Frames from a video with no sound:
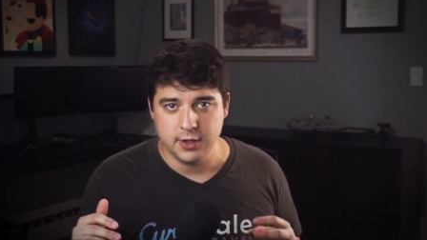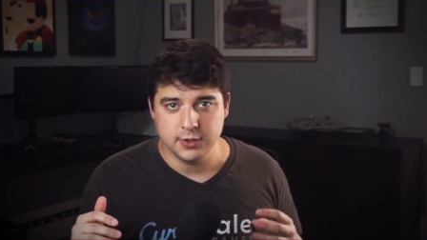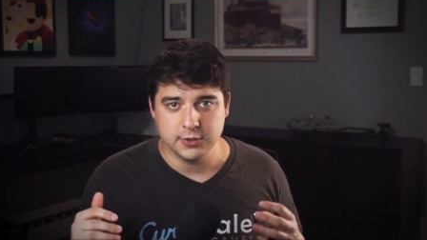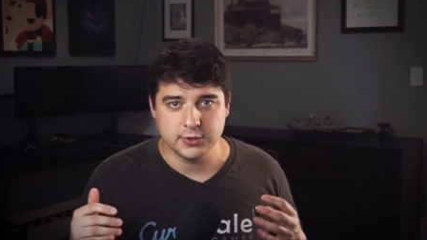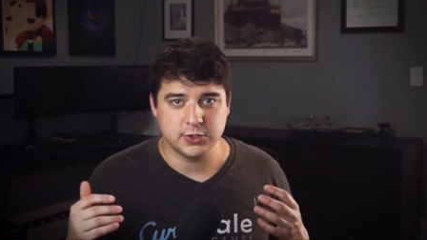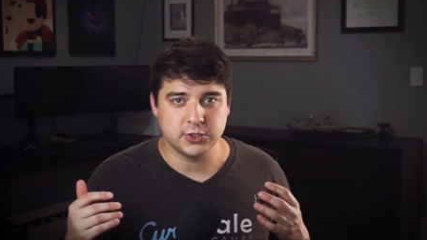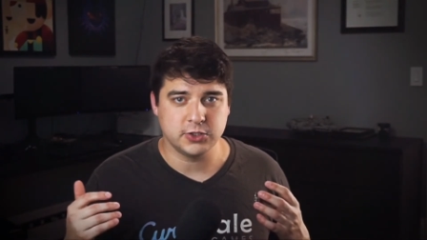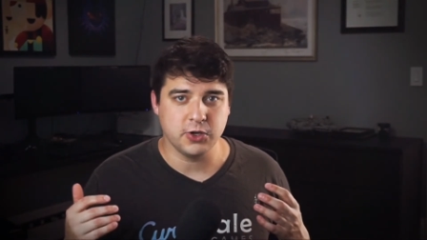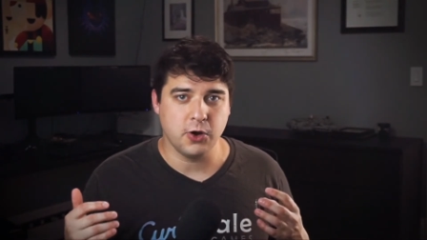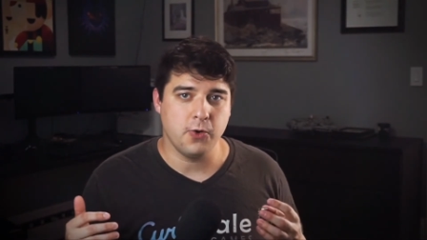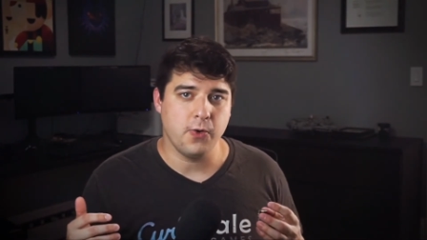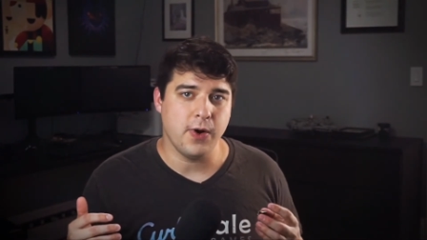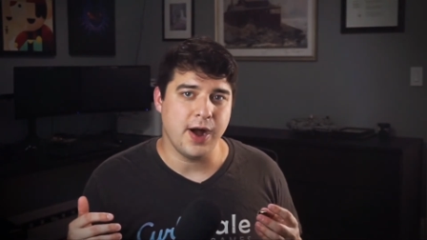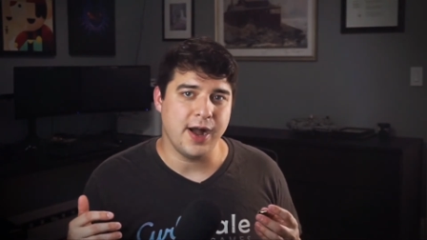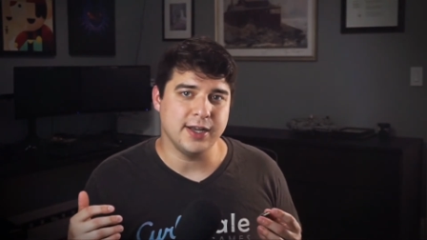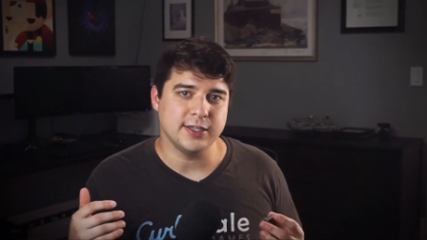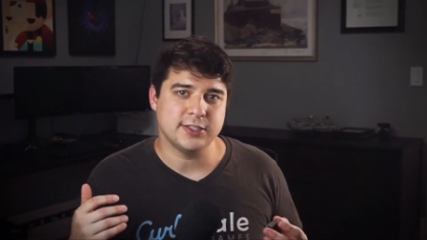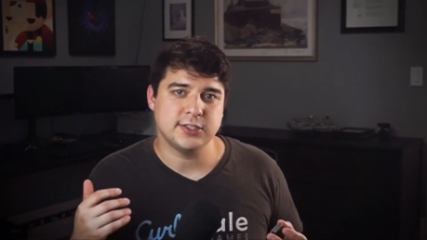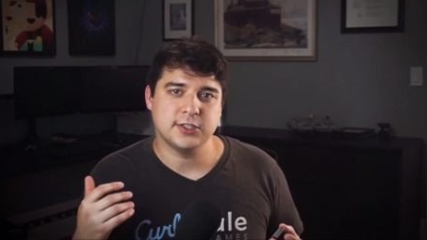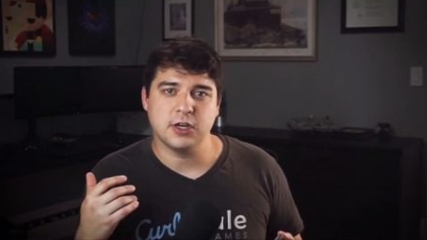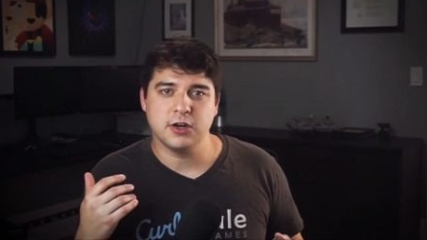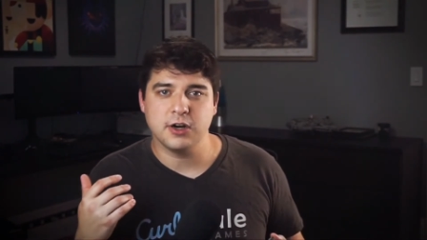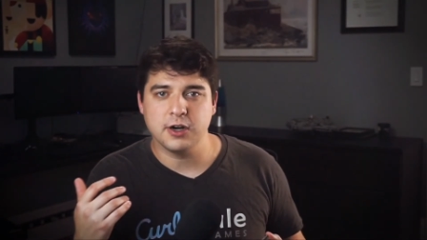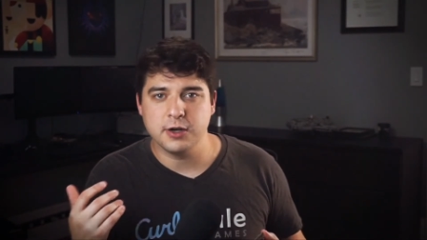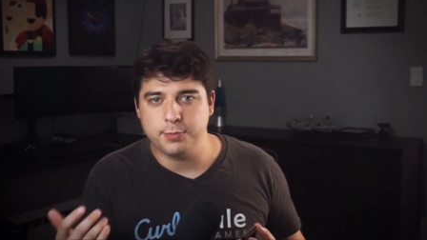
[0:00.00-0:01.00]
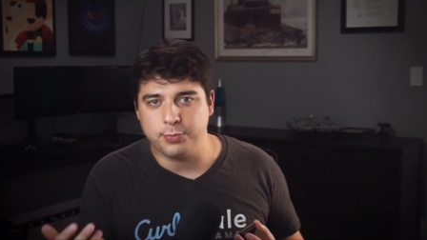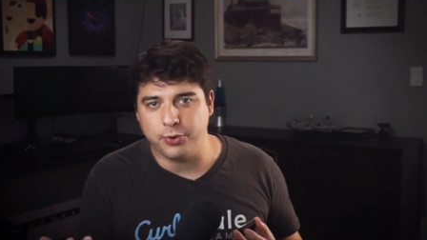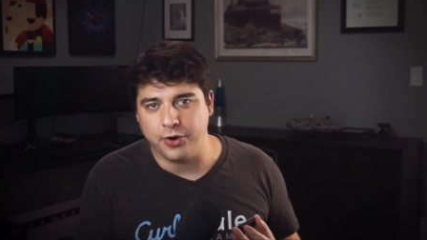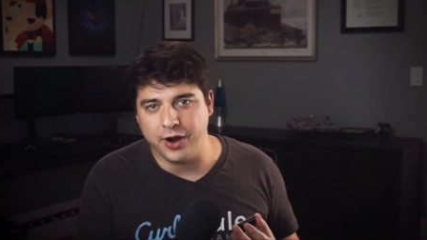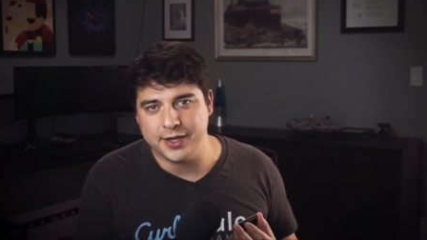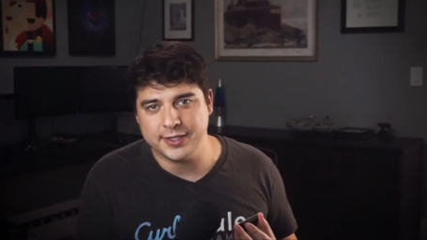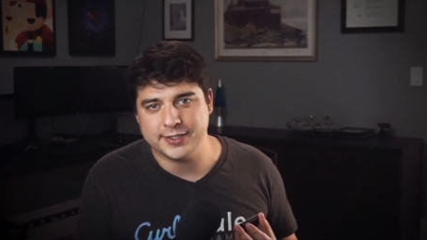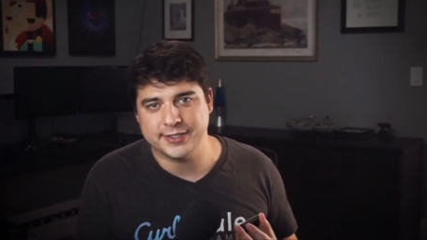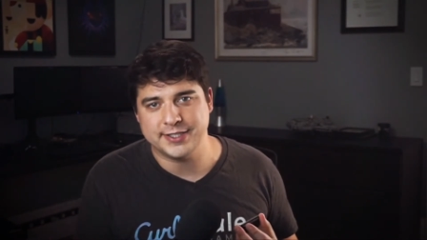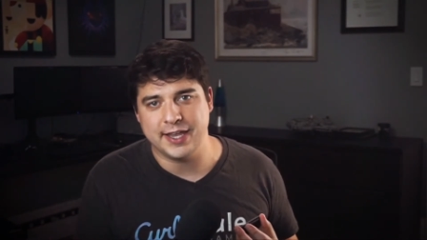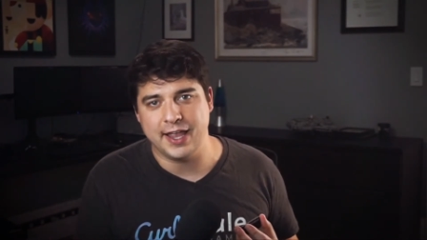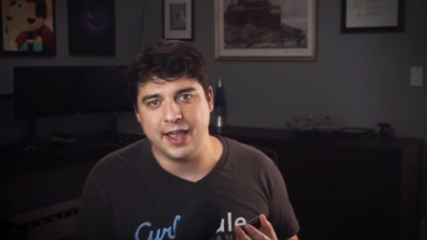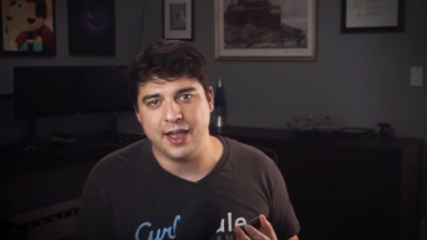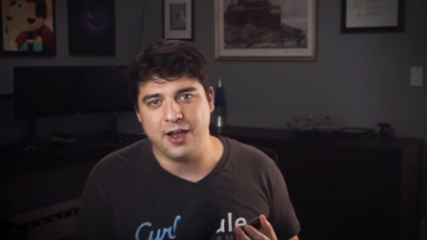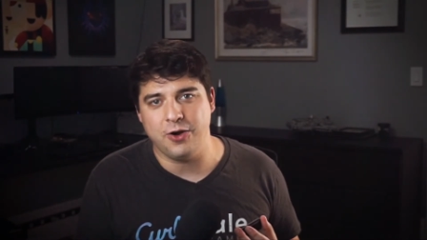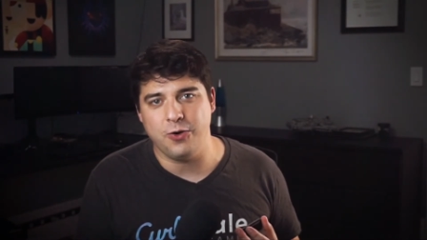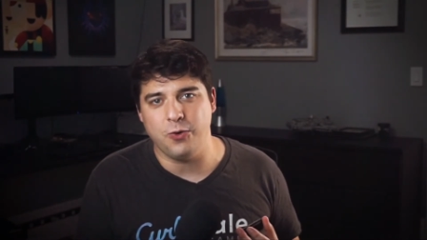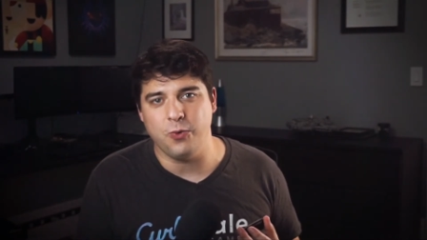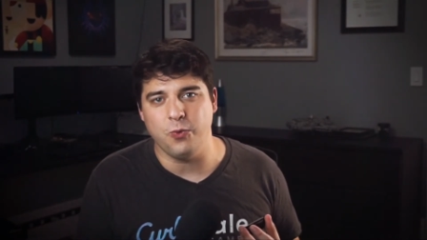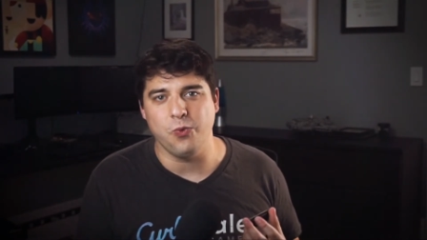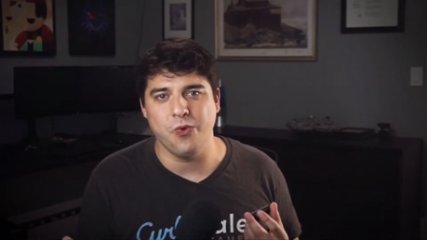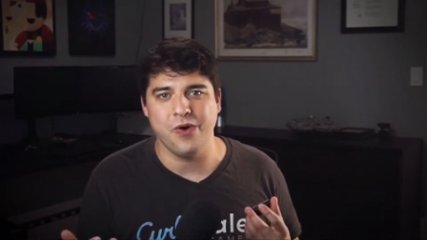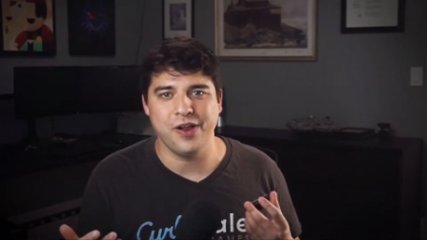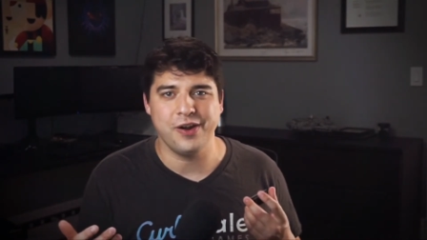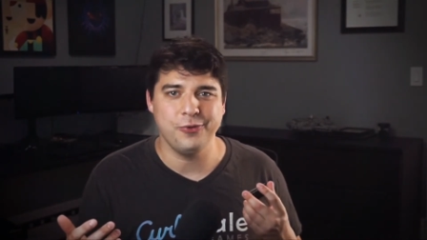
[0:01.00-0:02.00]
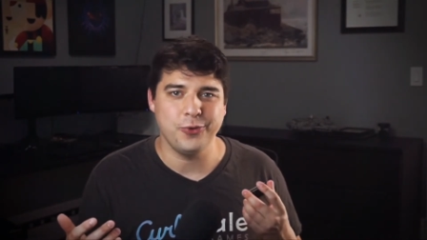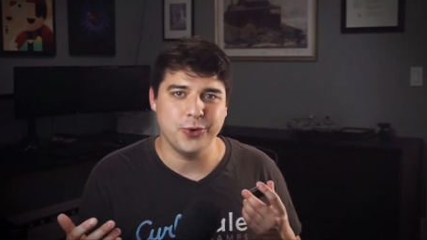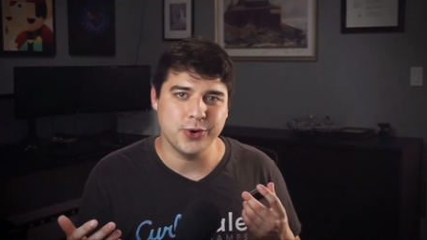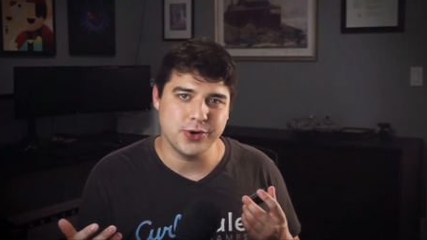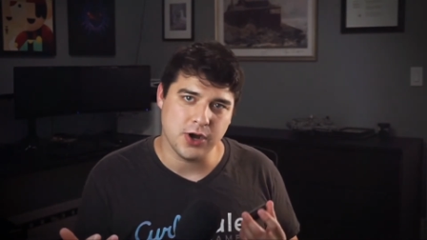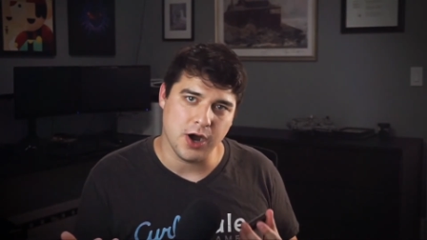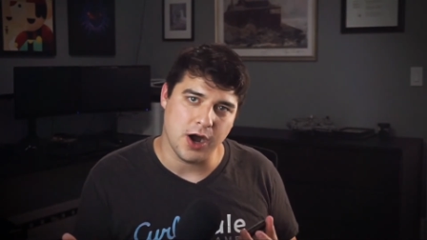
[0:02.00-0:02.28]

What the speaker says: so I started pricing out what it would